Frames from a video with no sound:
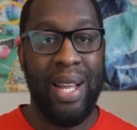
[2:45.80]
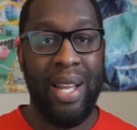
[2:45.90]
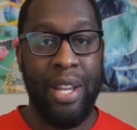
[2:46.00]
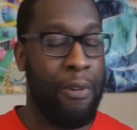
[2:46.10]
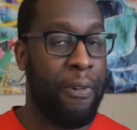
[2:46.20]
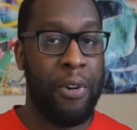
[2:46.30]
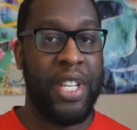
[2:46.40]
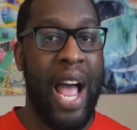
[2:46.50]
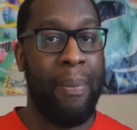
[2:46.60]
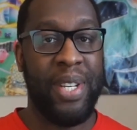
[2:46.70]
your first
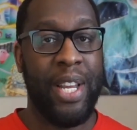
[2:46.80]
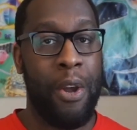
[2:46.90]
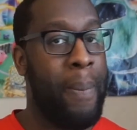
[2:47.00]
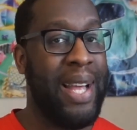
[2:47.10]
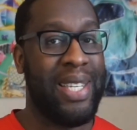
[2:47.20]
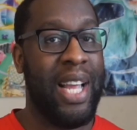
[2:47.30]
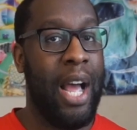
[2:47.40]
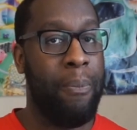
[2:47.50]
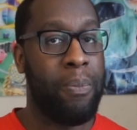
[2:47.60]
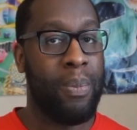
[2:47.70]
time is like your best
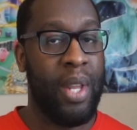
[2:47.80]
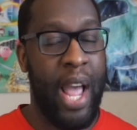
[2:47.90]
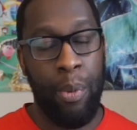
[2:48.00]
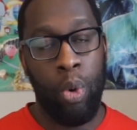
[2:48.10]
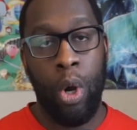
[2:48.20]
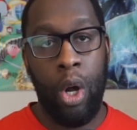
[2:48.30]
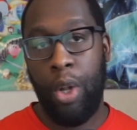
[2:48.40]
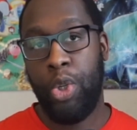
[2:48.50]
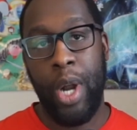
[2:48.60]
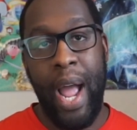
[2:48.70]
time. And we're
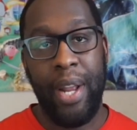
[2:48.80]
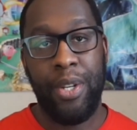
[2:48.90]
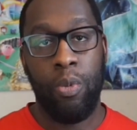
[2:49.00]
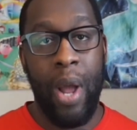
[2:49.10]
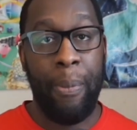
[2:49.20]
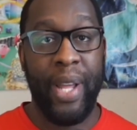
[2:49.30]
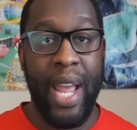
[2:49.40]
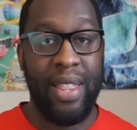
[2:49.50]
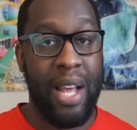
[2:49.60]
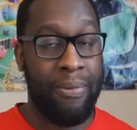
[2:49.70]
all trying to
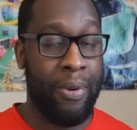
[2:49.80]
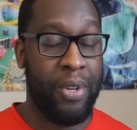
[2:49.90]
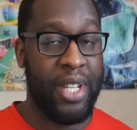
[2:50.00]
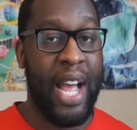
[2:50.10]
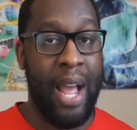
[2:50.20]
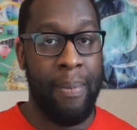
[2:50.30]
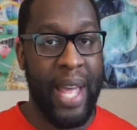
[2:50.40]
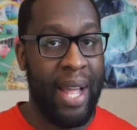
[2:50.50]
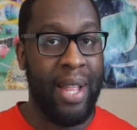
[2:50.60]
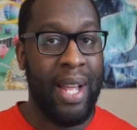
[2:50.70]
replicate that first time,
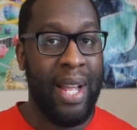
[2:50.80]
that